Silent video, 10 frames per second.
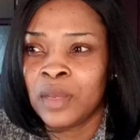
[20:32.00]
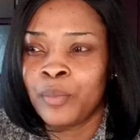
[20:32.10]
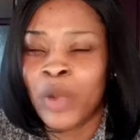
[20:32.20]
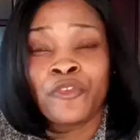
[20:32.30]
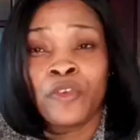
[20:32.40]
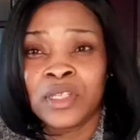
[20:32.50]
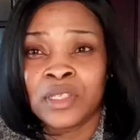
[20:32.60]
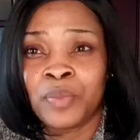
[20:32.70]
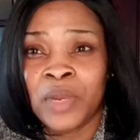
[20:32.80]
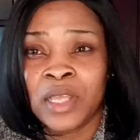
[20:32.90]
Bradford is
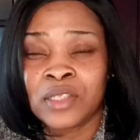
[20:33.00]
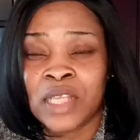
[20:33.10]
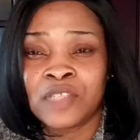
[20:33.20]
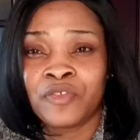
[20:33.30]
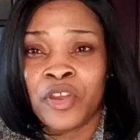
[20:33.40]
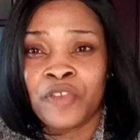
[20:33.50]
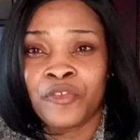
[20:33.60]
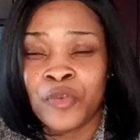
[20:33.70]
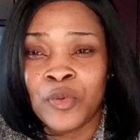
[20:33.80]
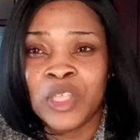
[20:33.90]
a place that is very full.